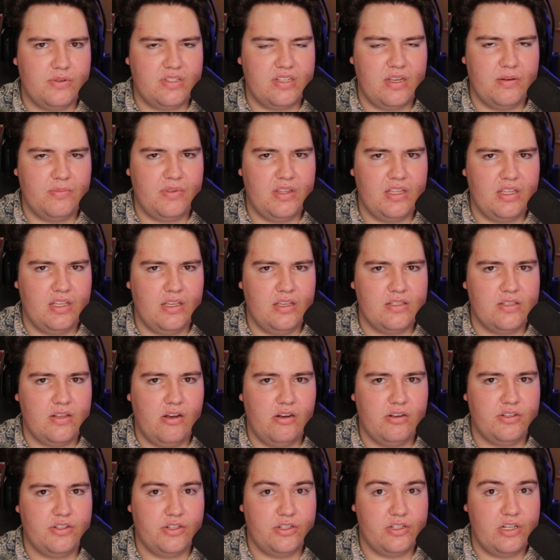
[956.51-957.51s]
something as
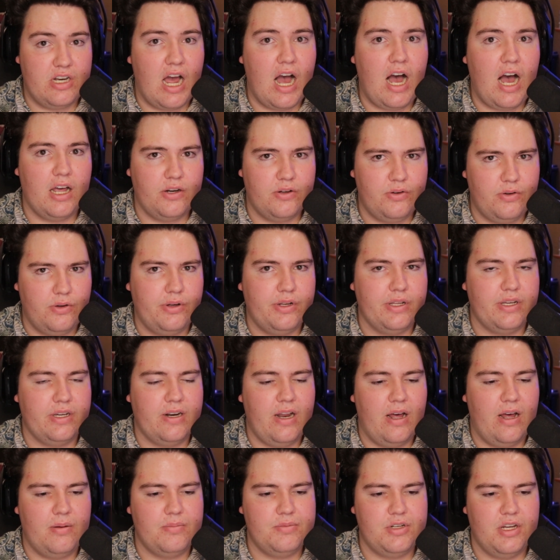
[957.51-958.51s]
long as you're not holding an
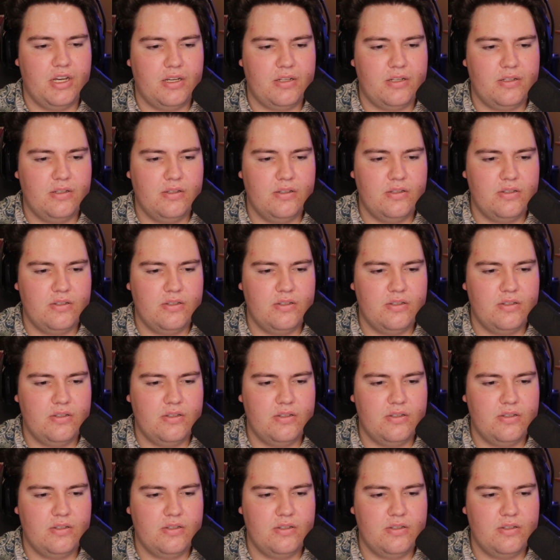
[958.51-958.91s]
object.